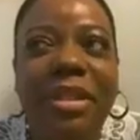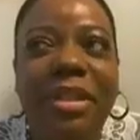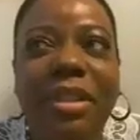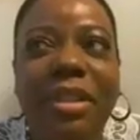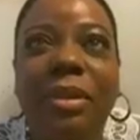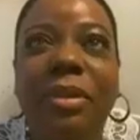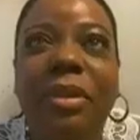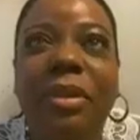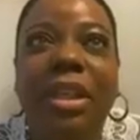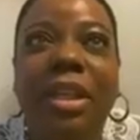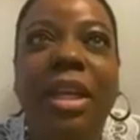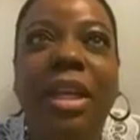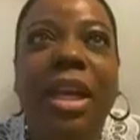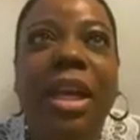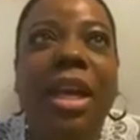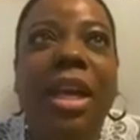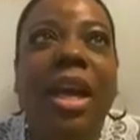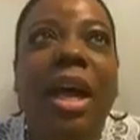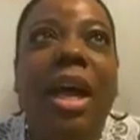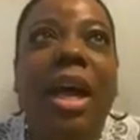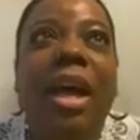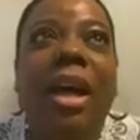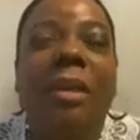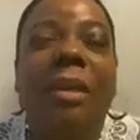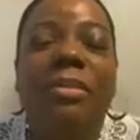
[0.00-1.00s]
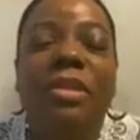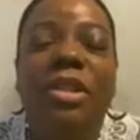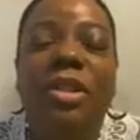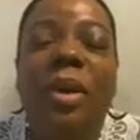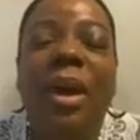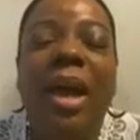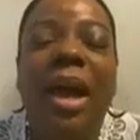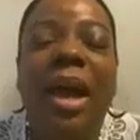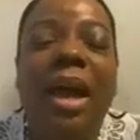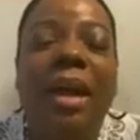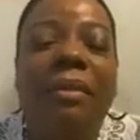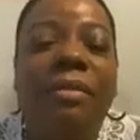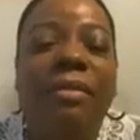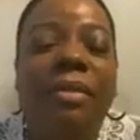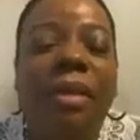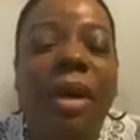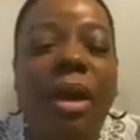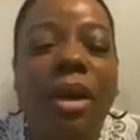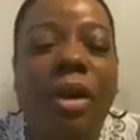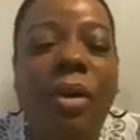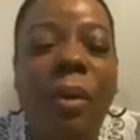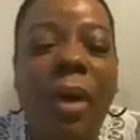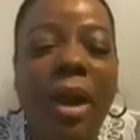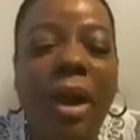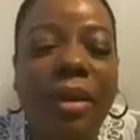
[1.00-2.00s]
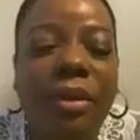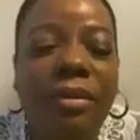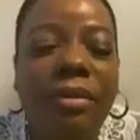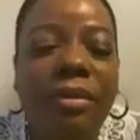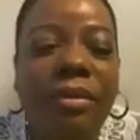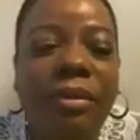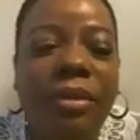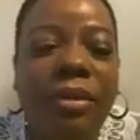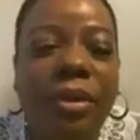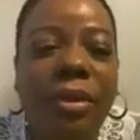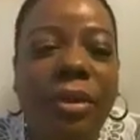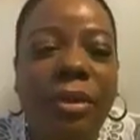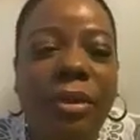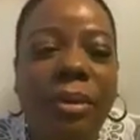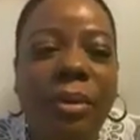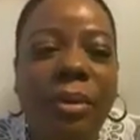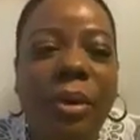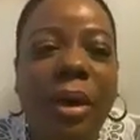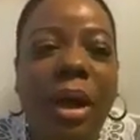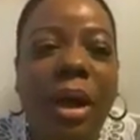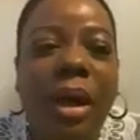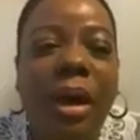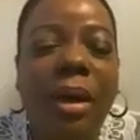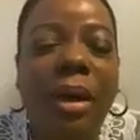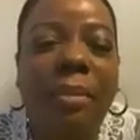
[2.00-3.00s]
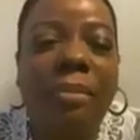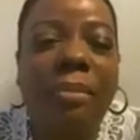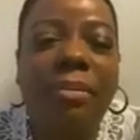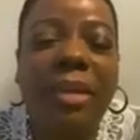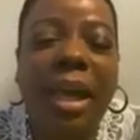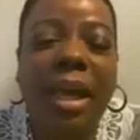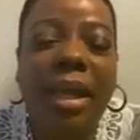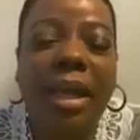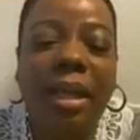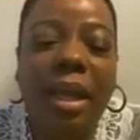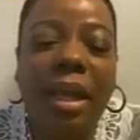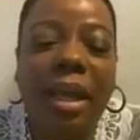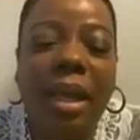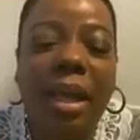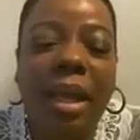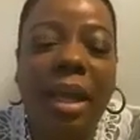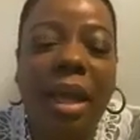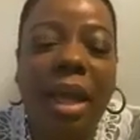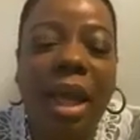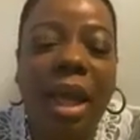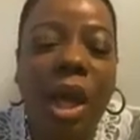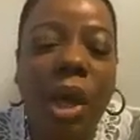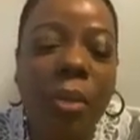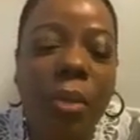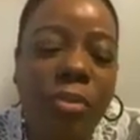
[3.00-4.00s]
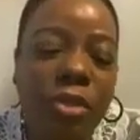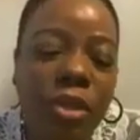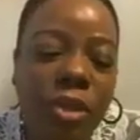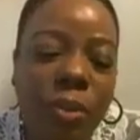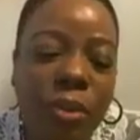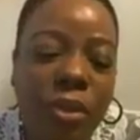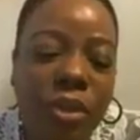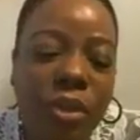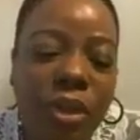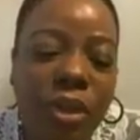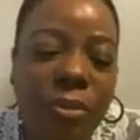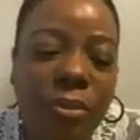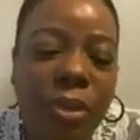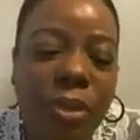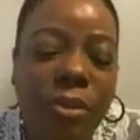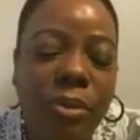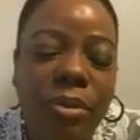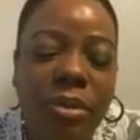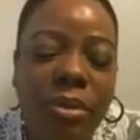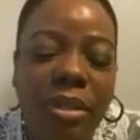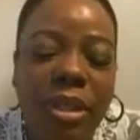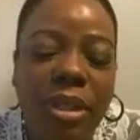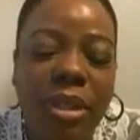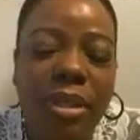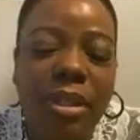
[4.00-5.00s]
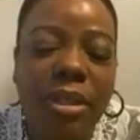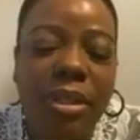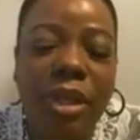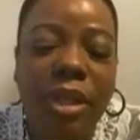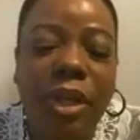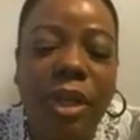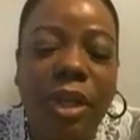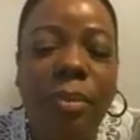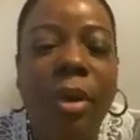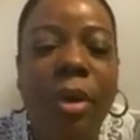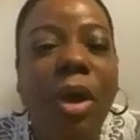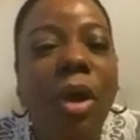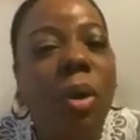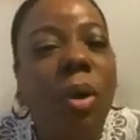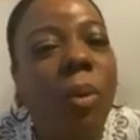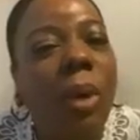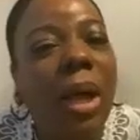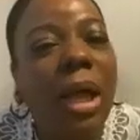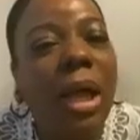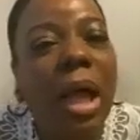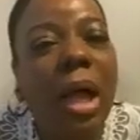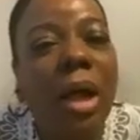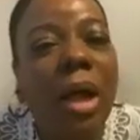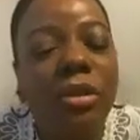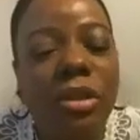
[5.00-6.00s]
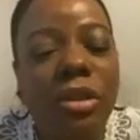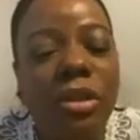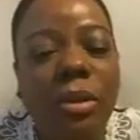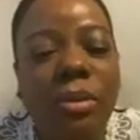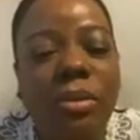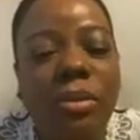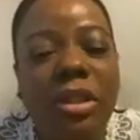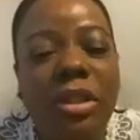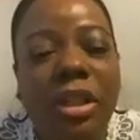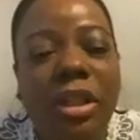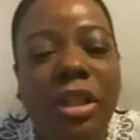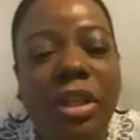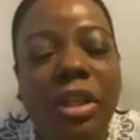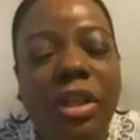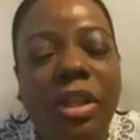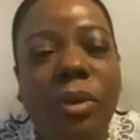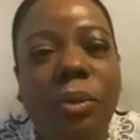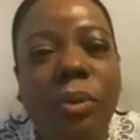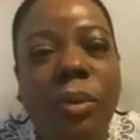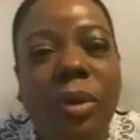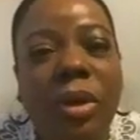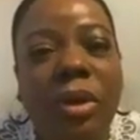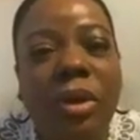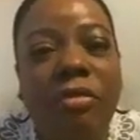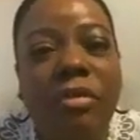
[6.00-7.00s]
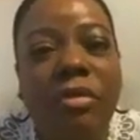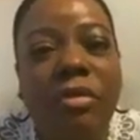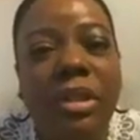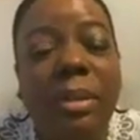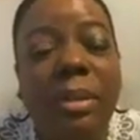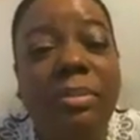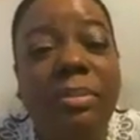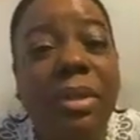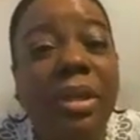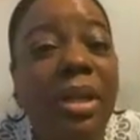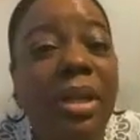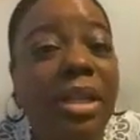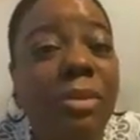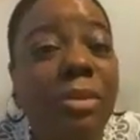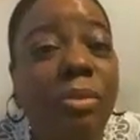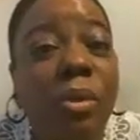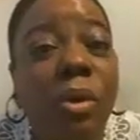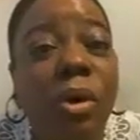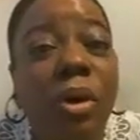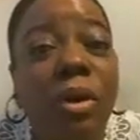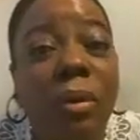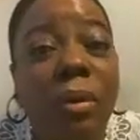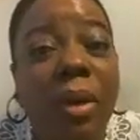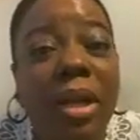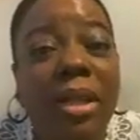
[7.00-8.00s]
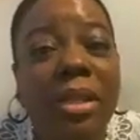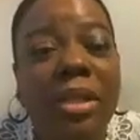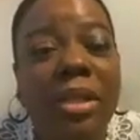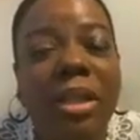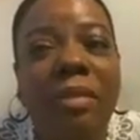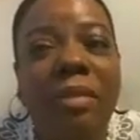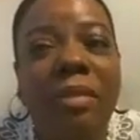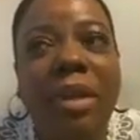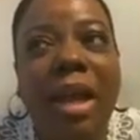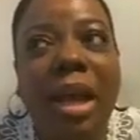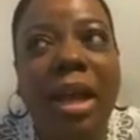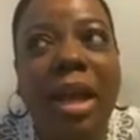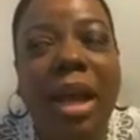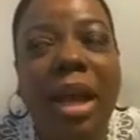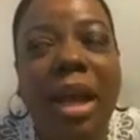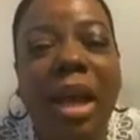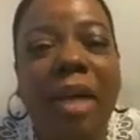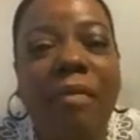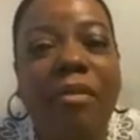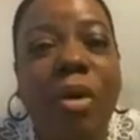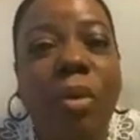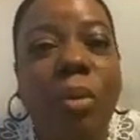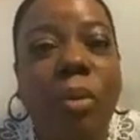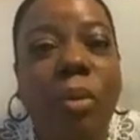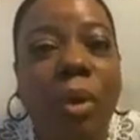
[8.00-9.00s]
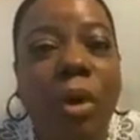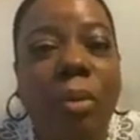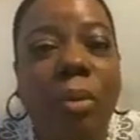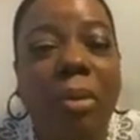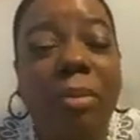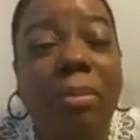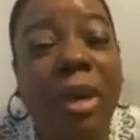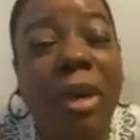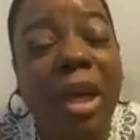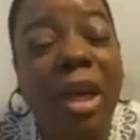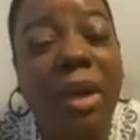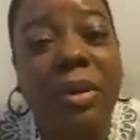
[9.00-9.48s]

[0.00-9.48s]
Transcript: absolutely. So I have quite a few that helps with the immune system while also dealing with something that's more aggressive. Like I have a worm and